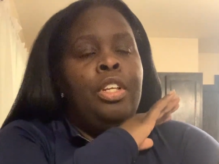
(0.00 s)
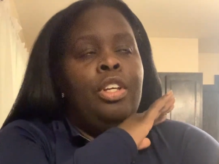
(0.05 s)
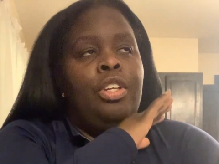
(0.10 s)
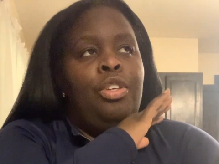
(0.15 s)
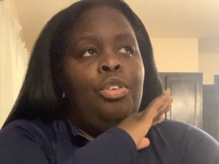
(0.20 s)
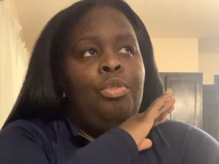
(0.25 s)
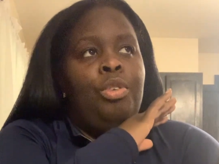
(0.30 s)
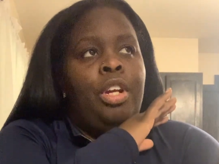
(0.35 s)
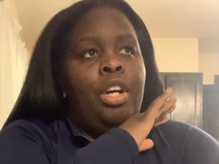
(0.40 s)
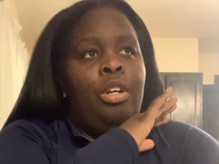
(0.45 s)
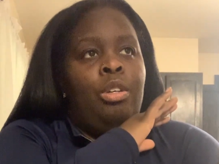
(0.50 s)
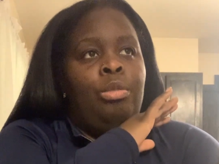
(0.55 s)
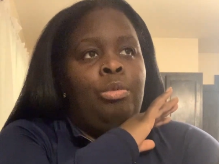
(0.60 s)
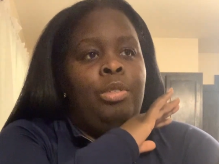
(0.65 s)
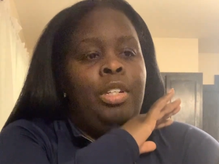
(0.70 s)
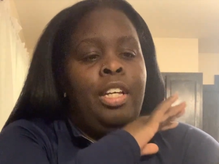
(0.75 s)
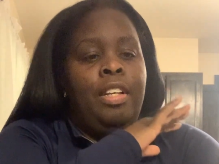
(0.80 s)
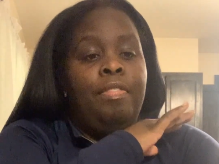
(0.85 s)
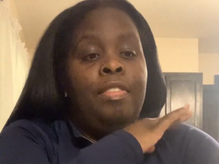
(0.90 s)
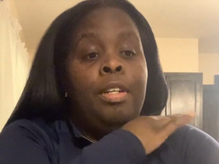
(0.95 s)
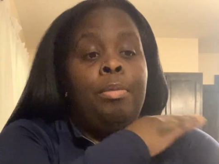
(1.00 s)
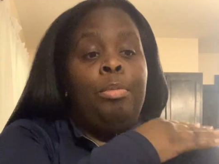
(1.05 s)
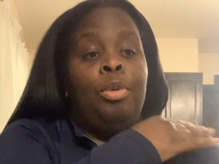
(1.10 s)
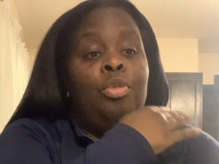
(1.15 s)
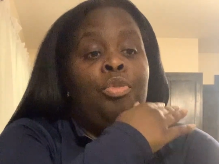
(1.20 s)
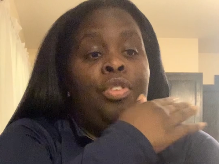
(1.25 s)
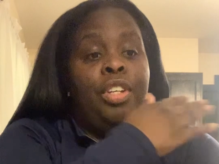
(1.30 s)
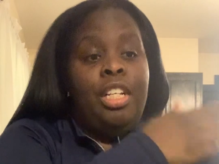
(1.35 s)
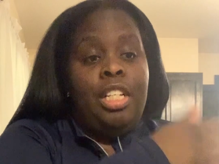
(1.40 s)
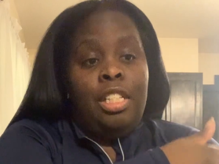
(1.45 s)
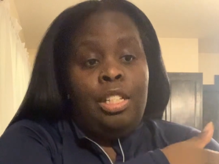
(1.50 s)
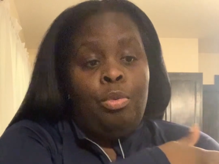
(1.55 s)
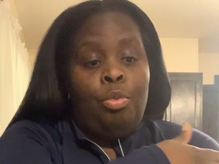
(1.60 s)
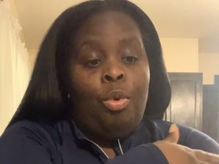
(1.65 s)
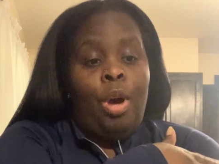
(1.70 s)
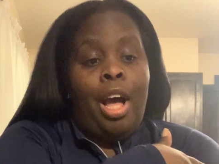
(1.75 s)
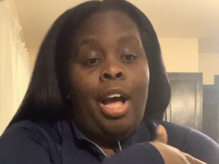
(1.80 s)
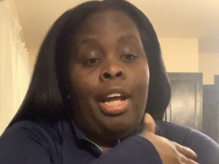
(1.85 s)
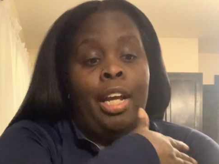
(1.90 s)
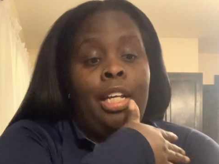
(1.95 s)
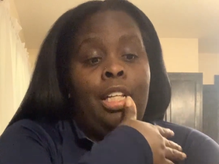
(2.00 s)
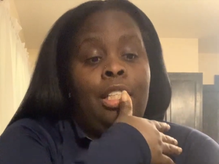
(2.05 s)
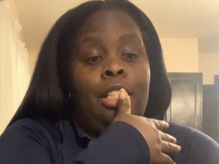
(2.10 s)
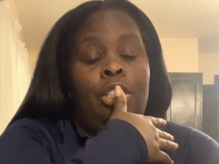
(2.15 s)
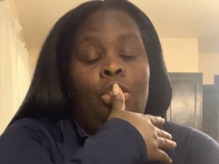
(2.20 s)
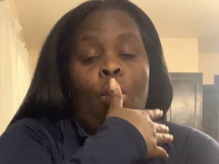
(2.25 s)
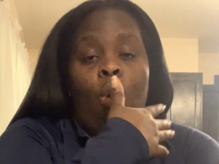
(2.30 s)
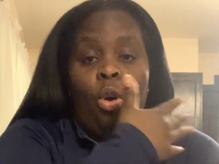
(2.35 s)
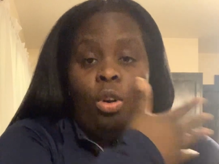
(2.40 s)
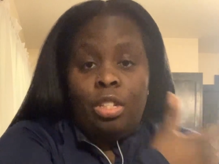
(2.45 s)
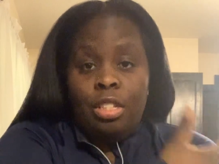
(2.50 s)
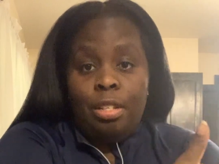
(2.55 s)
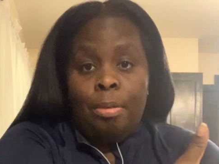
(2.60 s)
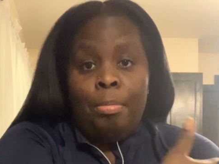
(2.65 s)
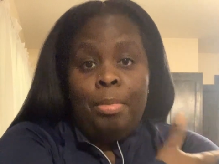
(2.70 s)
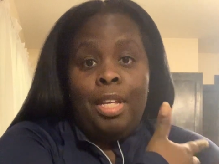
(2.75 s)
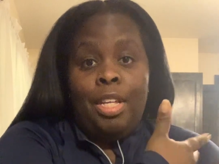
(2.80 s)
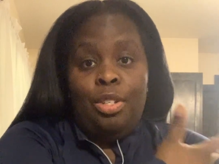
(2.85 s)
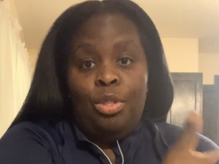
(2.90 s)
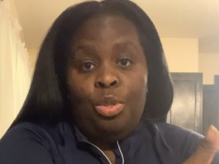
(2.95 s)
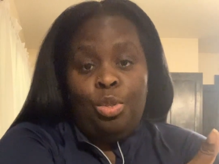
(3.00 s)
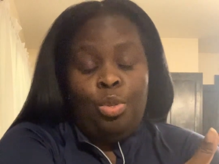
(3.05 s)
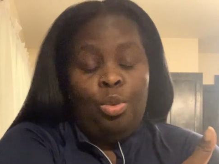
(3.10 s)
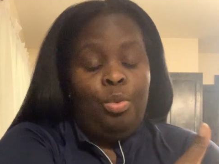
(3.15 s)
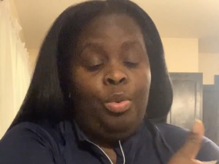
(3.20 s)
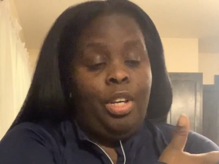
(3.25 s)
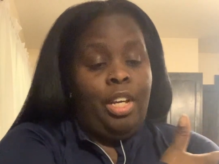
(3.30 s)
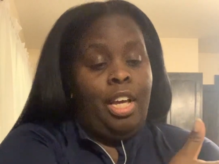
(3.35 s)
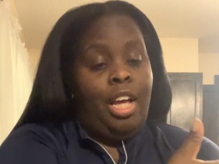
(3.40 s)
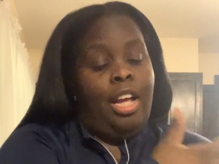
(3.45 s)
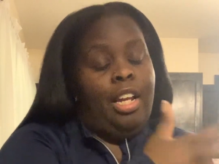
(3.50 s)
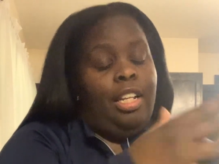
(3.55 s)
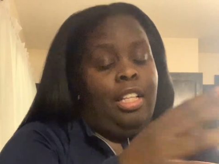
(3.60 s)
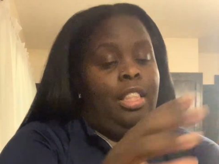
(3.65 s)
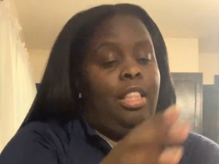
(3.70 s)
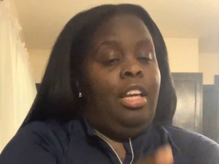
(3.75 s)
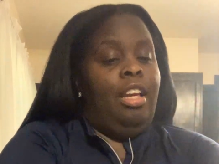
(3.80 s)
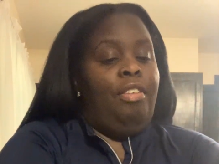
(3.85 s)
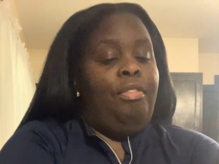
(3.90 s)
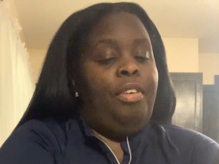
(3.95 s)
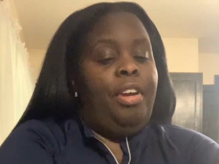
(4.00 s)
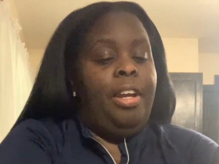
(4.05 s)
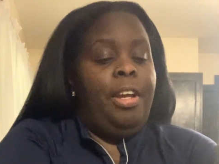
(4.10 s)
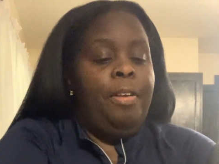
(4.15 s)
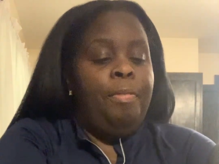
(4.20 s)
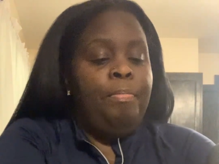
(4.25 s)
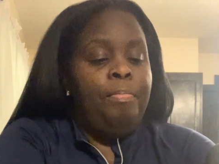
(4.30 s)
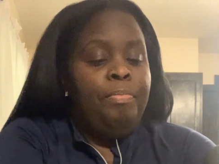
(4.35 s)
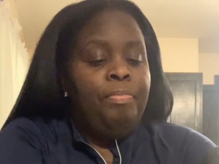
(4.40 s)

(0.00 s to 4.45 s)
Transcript: you know, give them a reason why, talks them into it kind of thing, right?